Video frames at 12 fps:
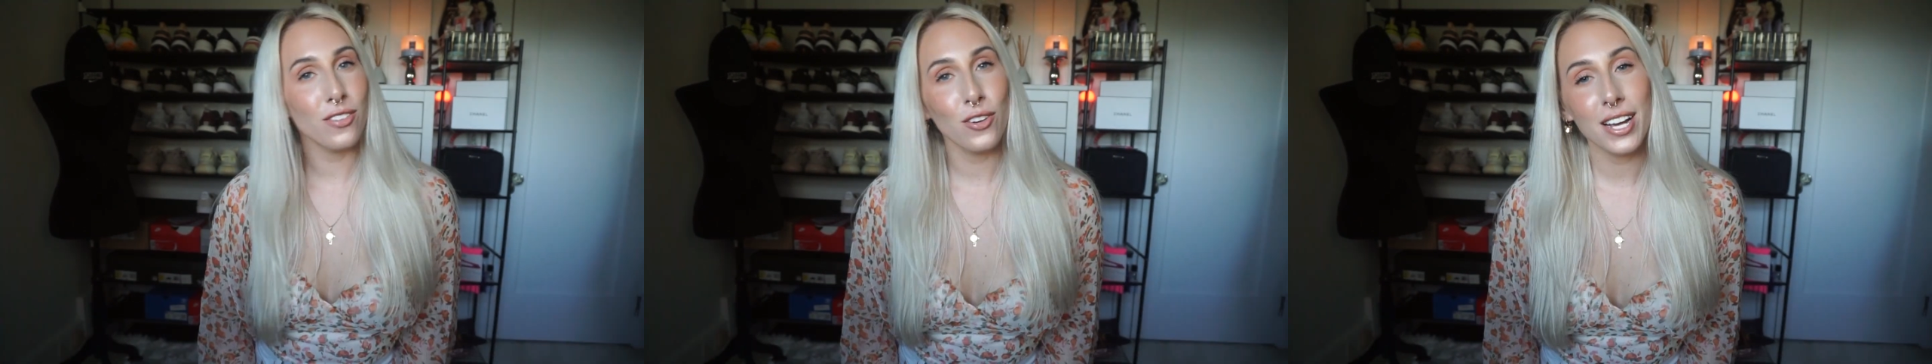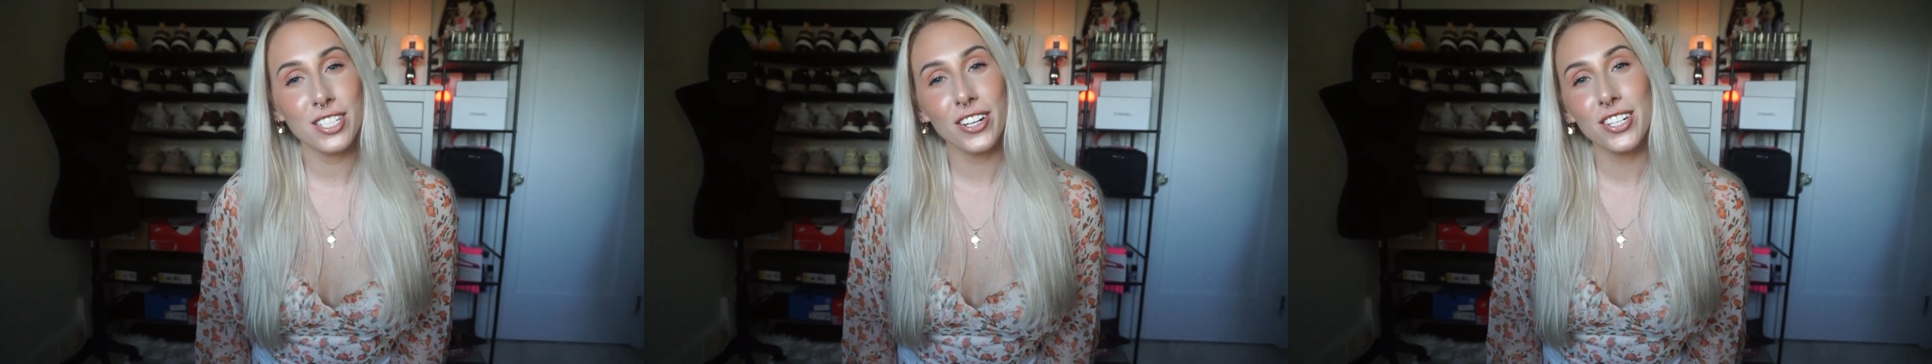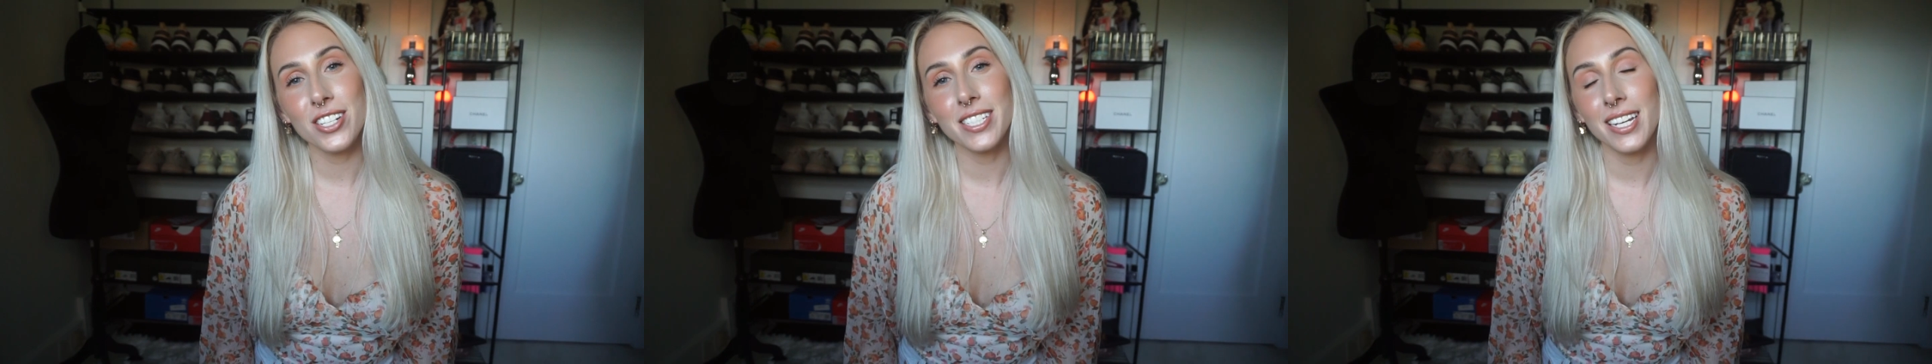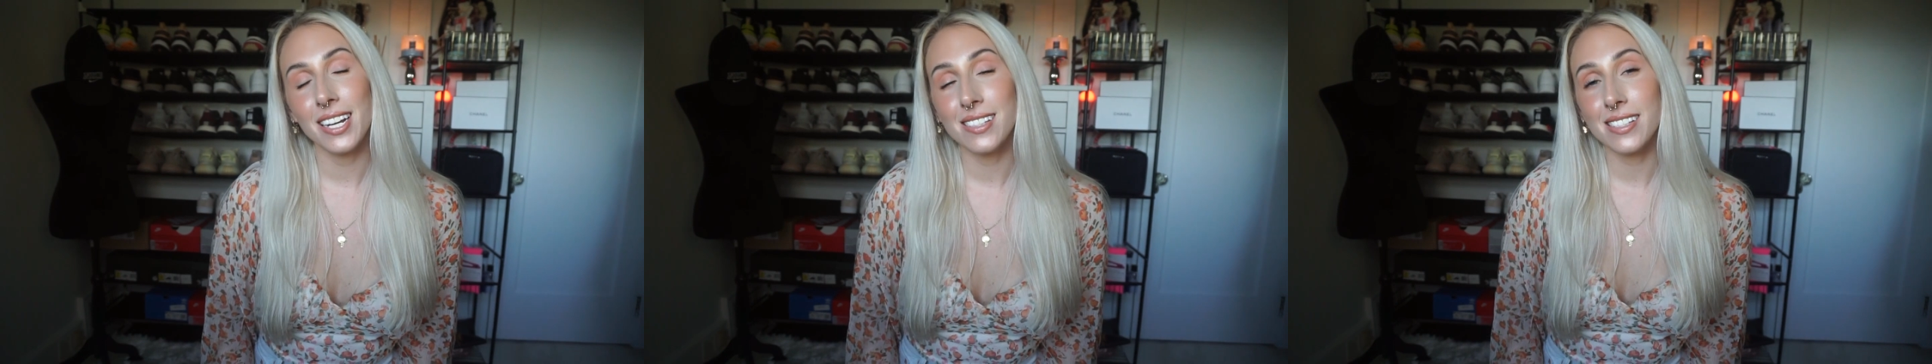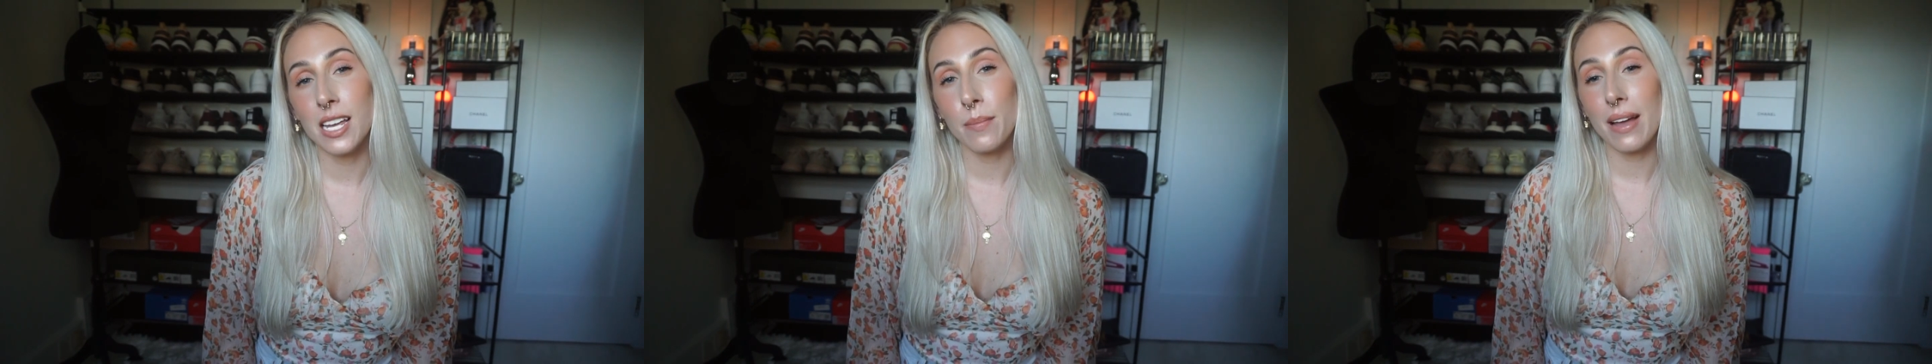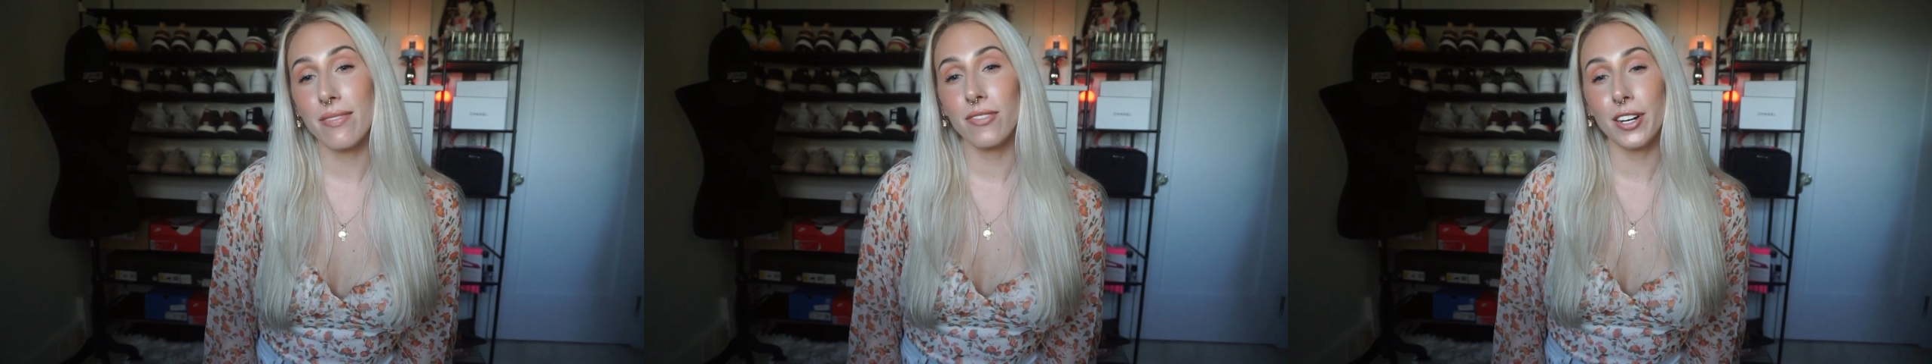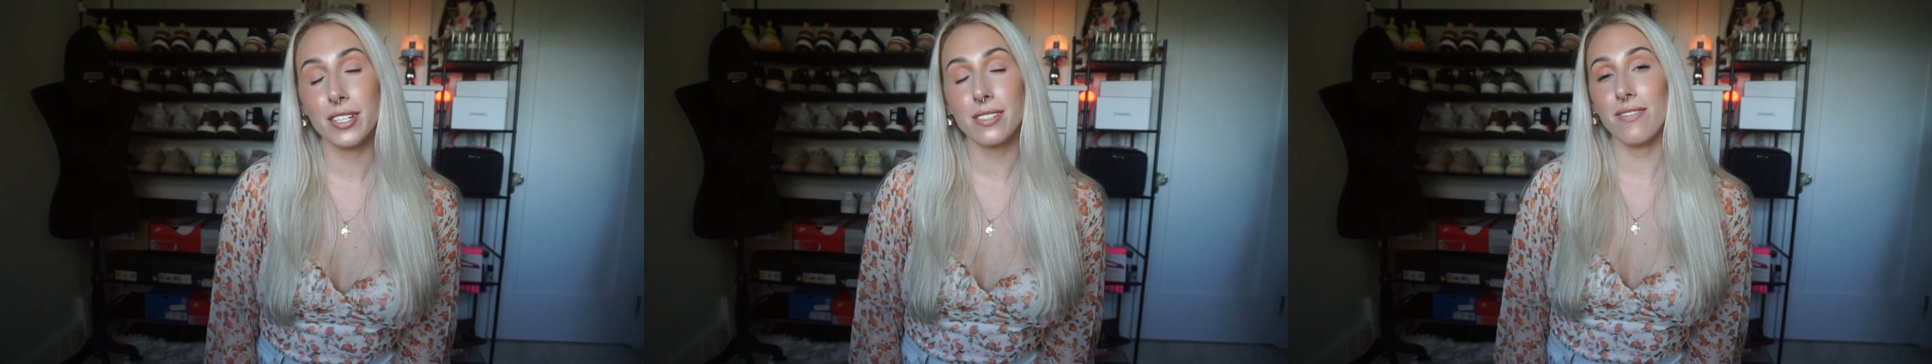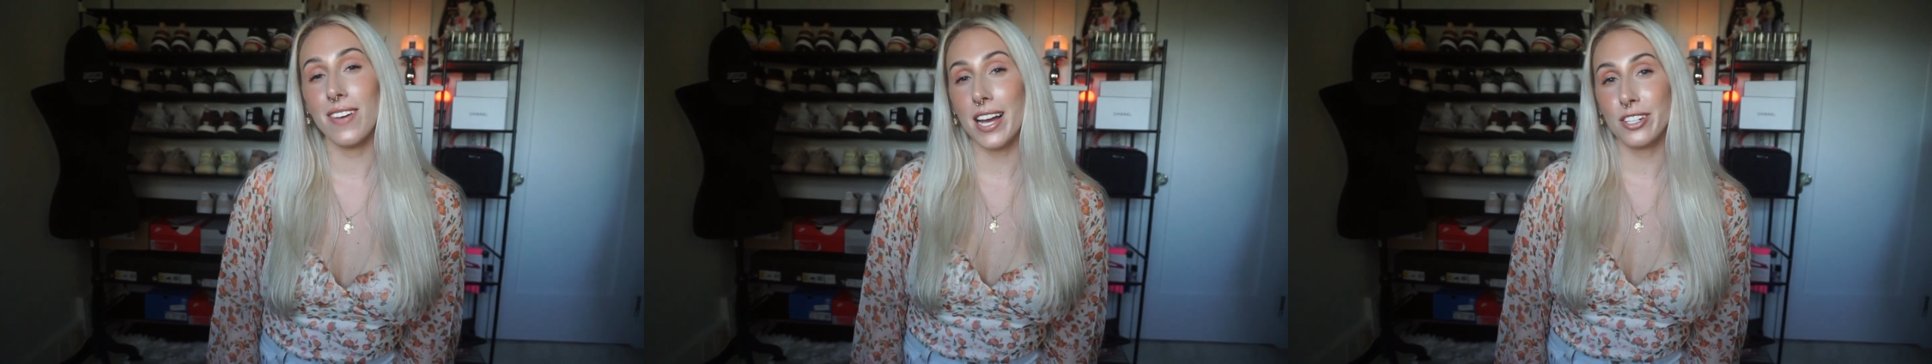If you guys are interested in seeing my first
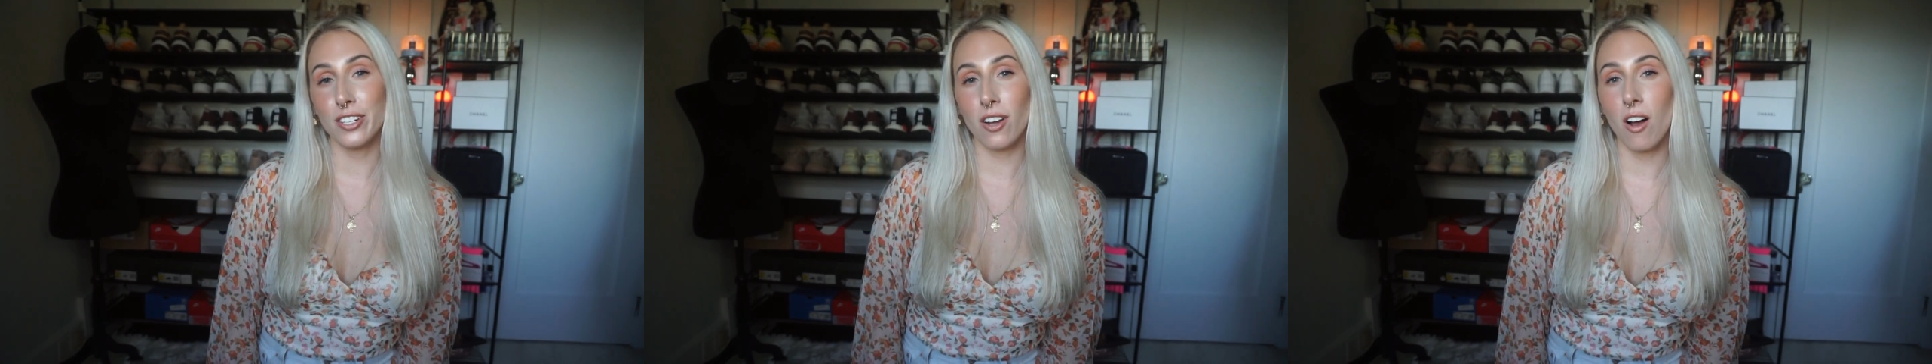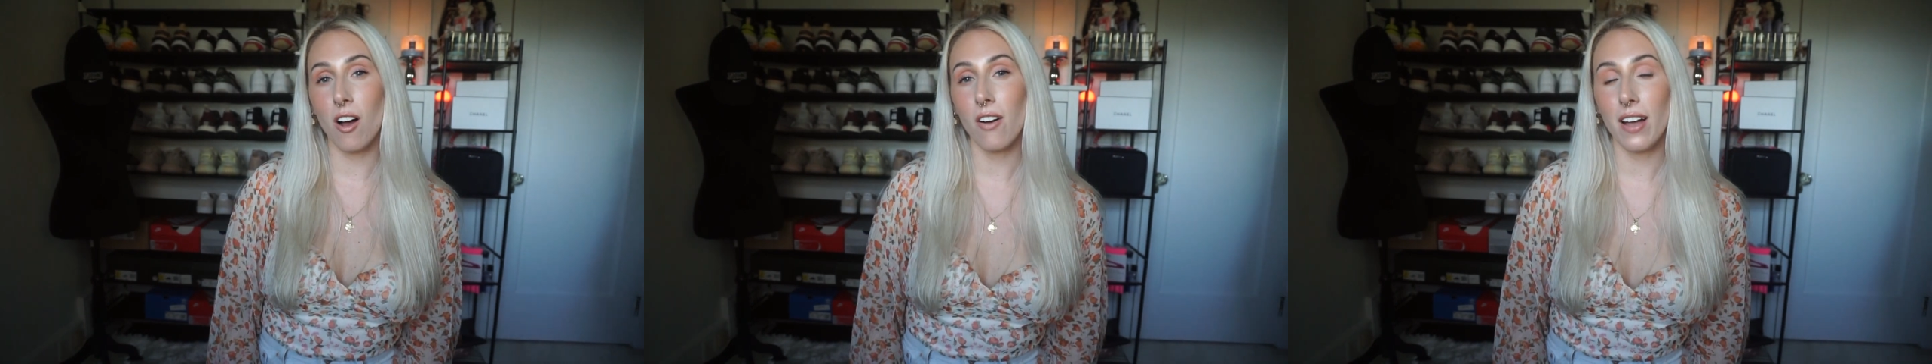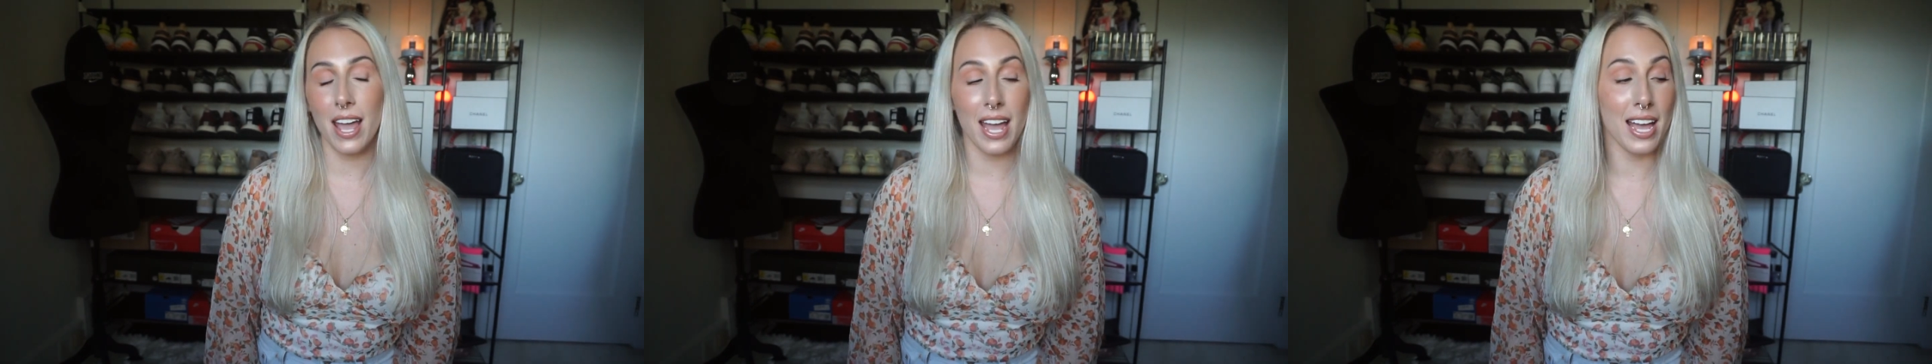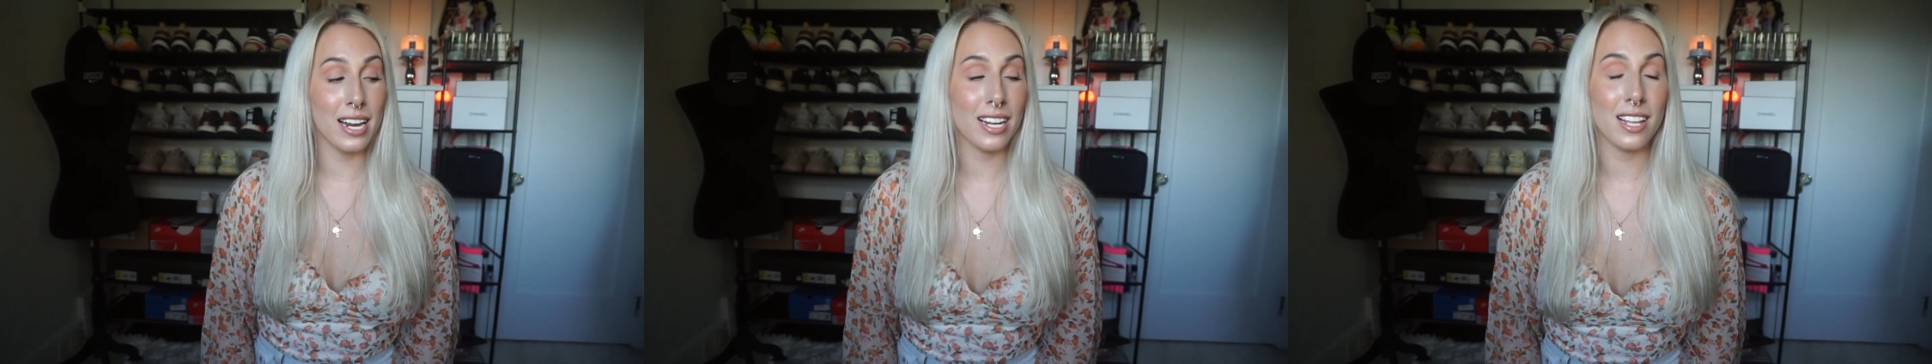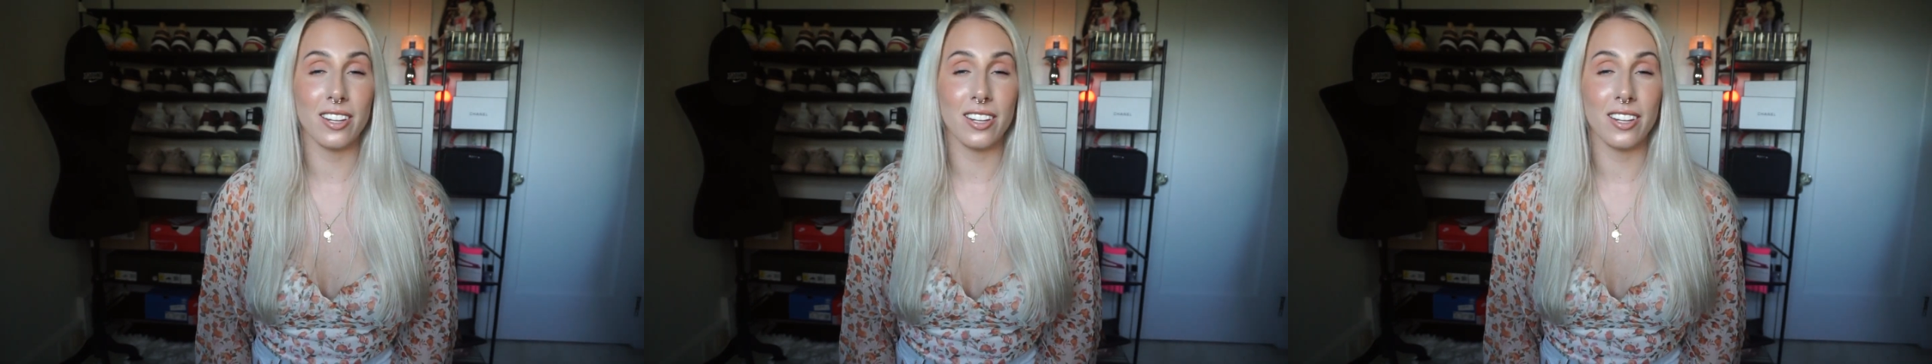fashion haul and